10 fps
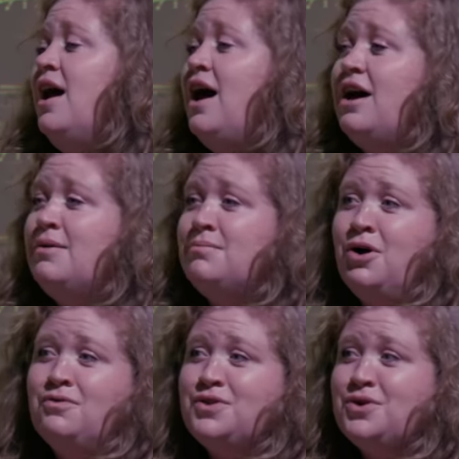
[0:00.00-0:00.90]
Um,
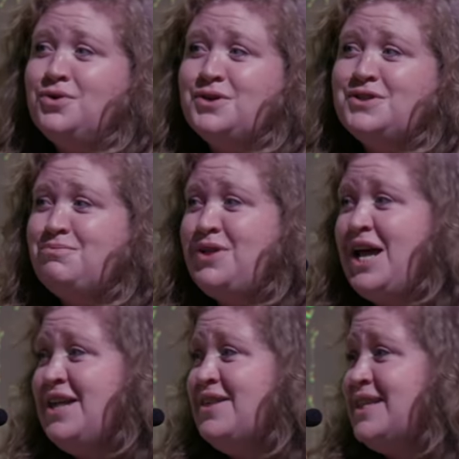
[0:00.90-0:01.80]
over the course of
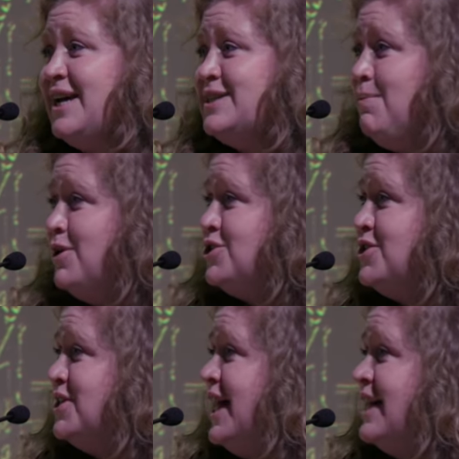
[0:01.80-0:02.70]
planning this
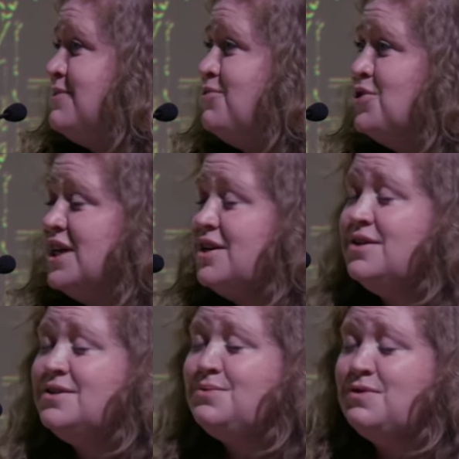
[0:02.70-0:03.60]
exhibition the last four
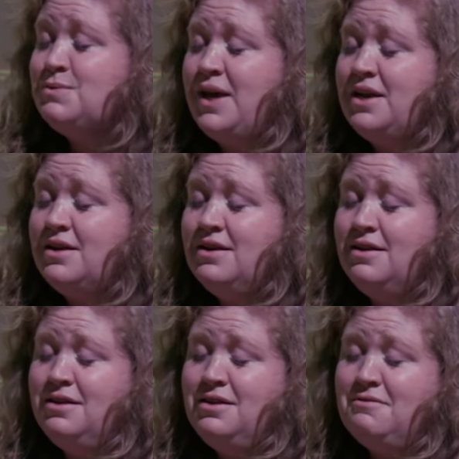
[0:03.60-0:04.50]
years, we've spent
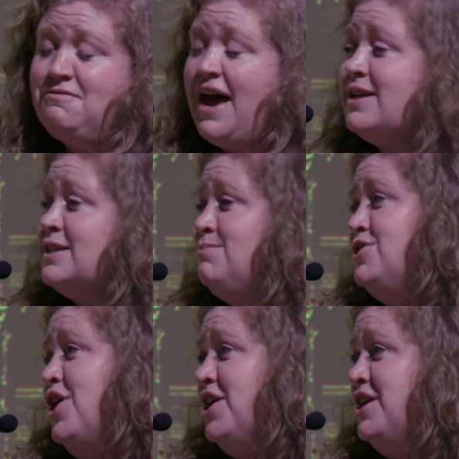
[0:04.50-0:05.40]
the vast
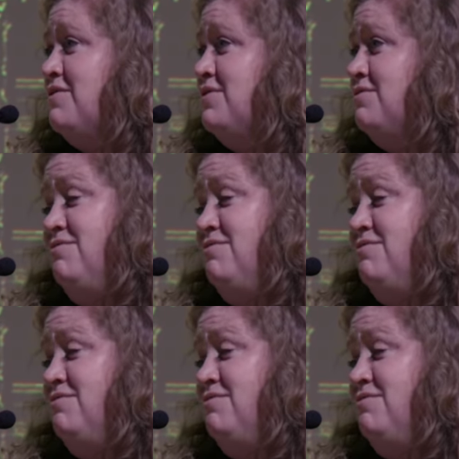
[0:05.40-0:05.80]
majority of